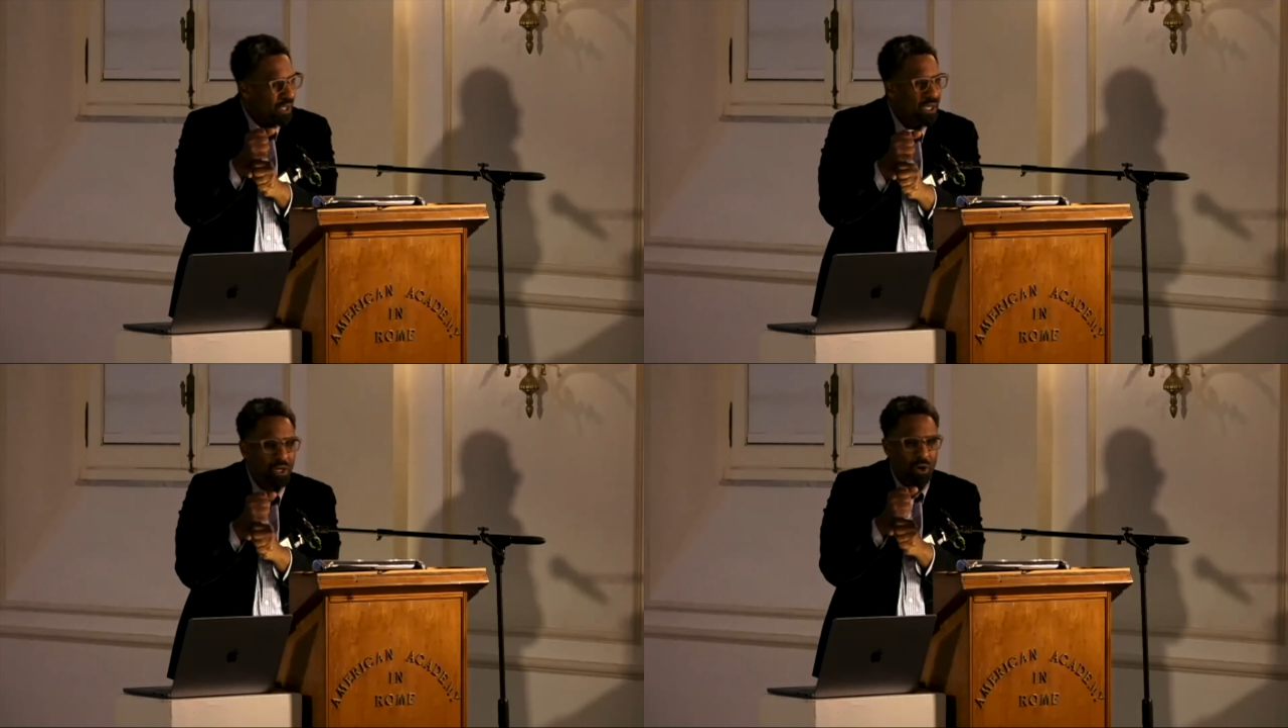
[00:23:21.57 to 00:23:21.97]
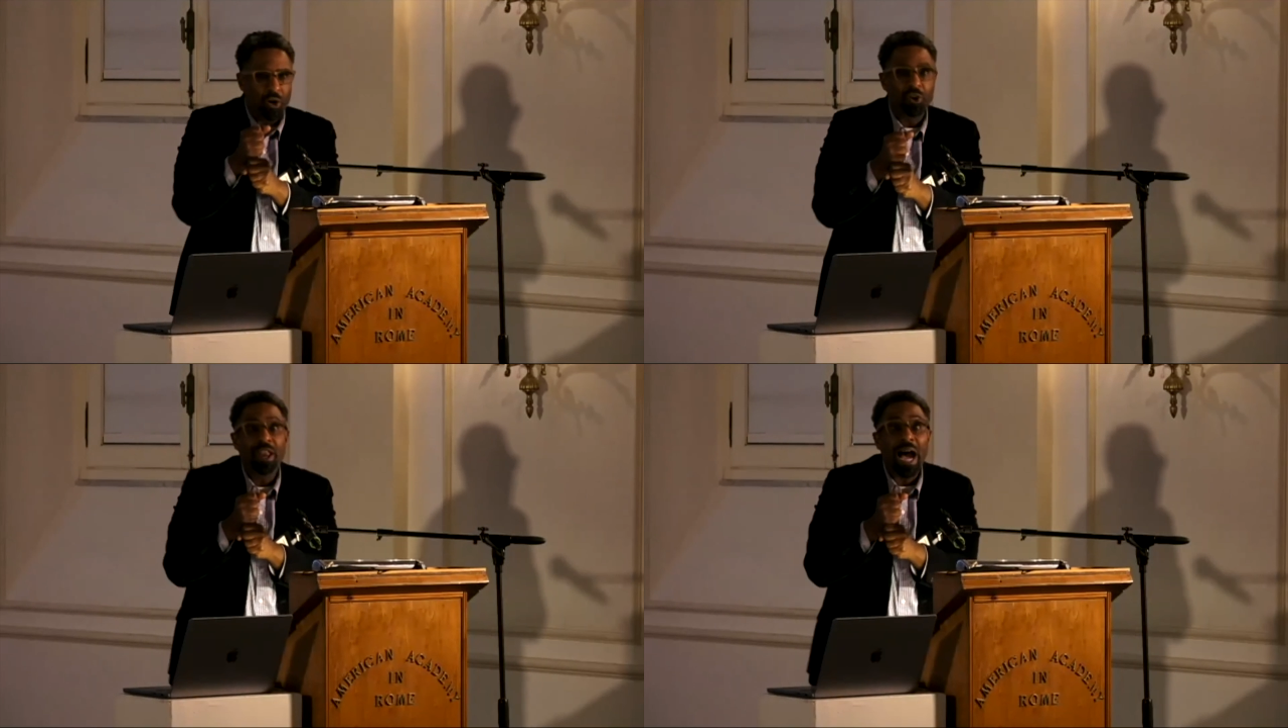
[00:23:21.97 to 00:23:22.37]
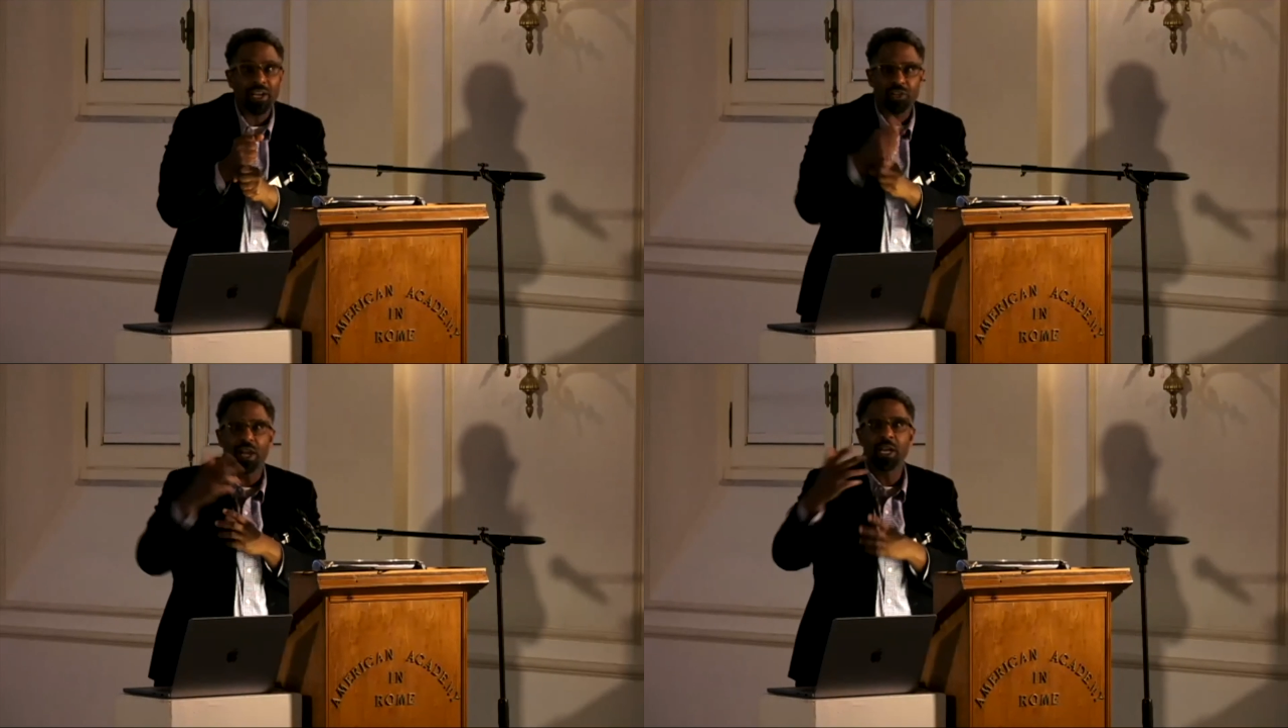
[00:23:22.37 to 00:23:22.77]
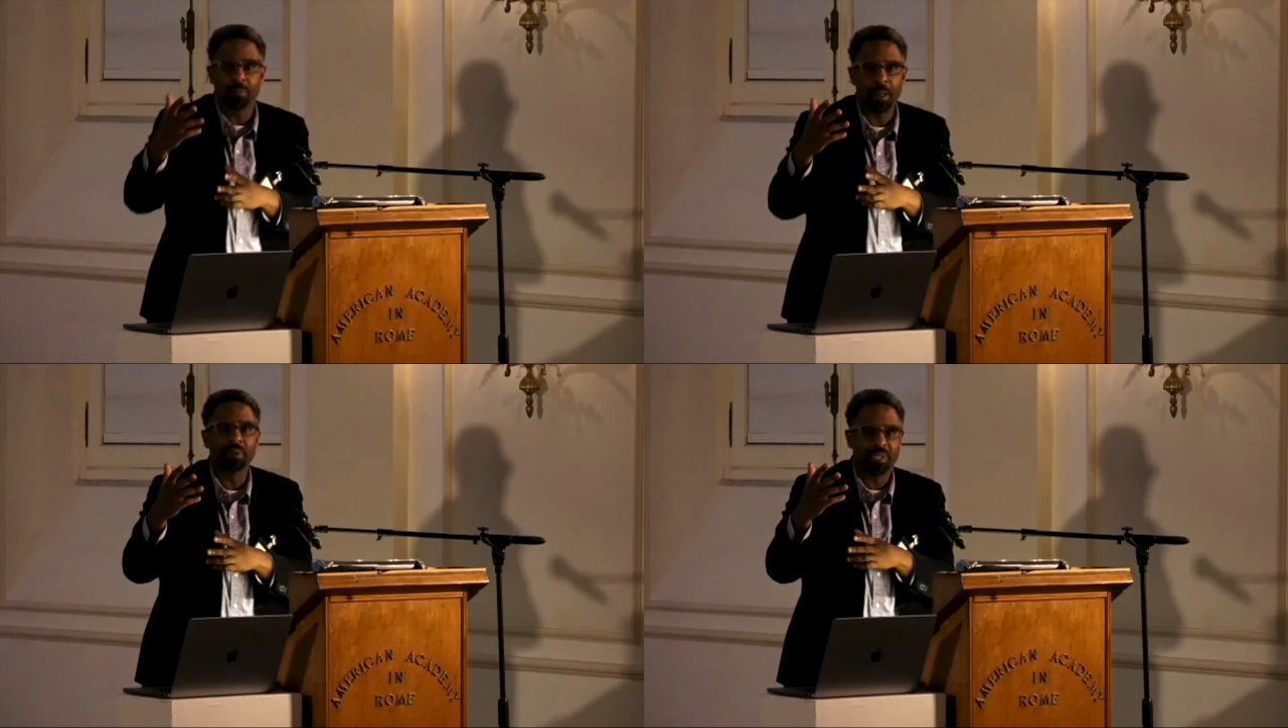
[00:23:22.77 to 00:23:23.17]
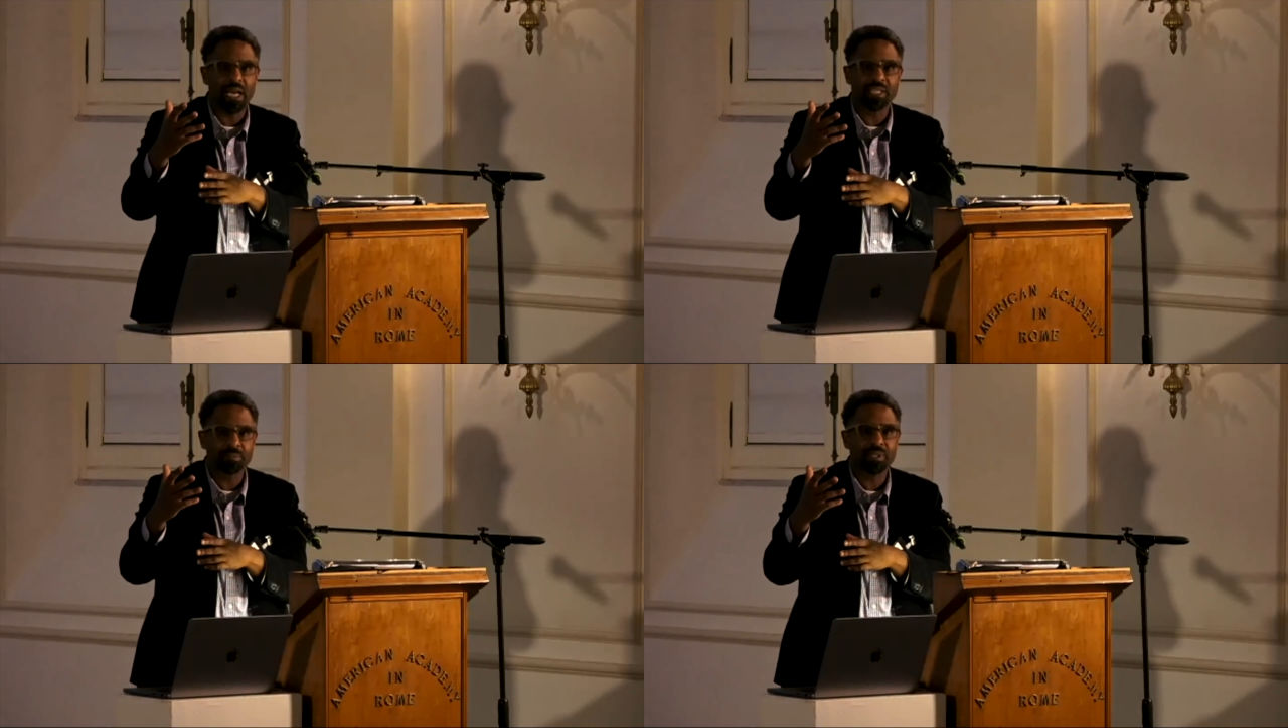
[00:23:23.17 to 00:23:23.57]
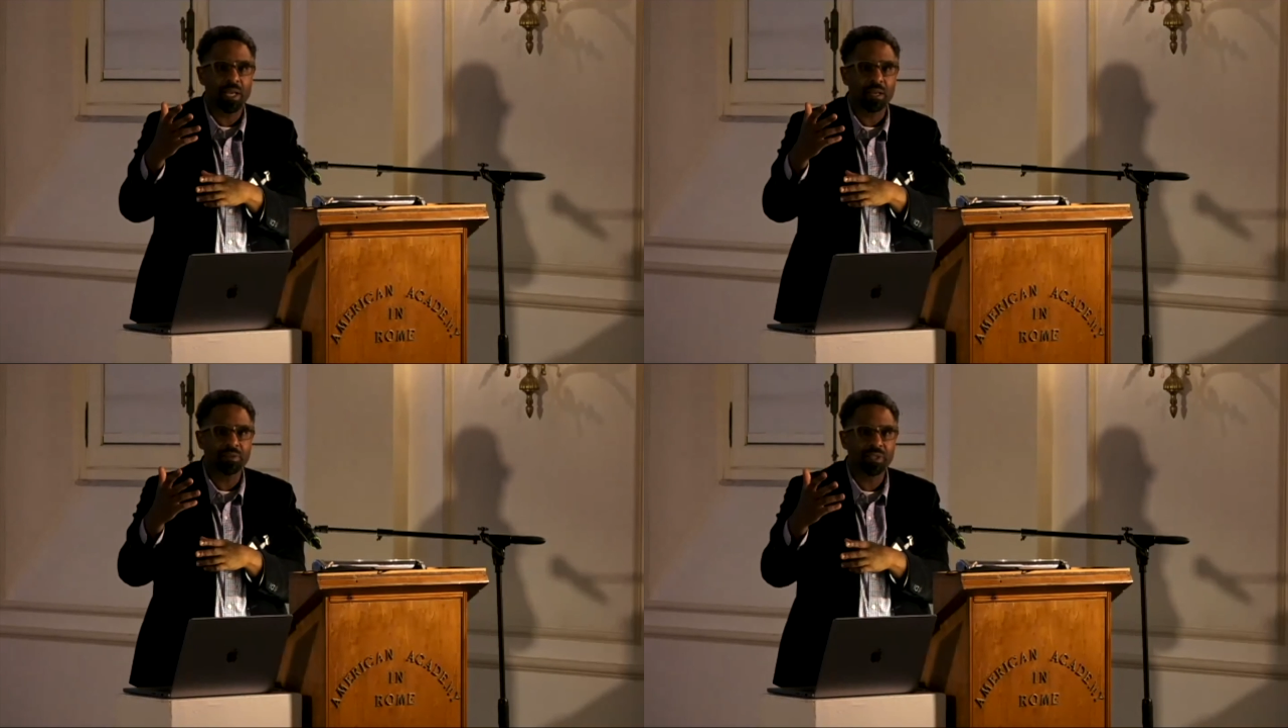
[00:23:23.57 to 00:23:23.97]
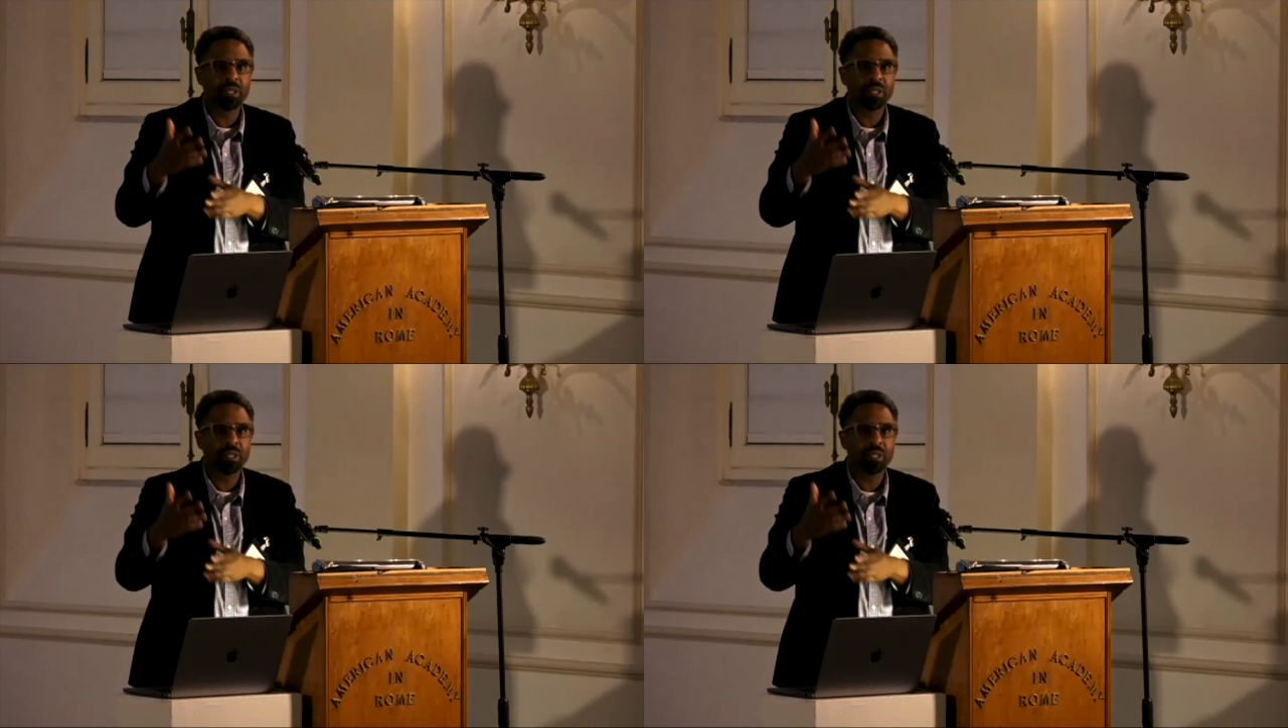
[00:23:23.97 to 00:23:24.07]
you know are not trying to publicize themselves,